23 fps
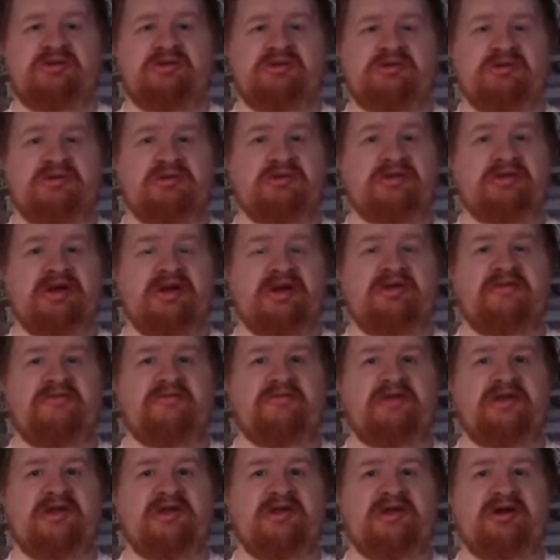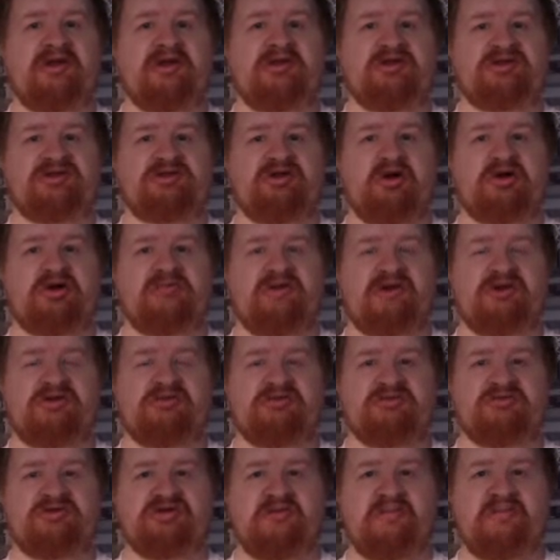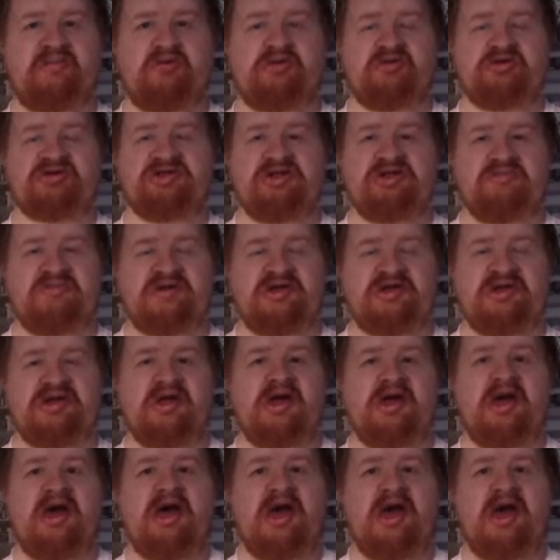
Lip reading: the kind of thing that this documentary was supposed to be.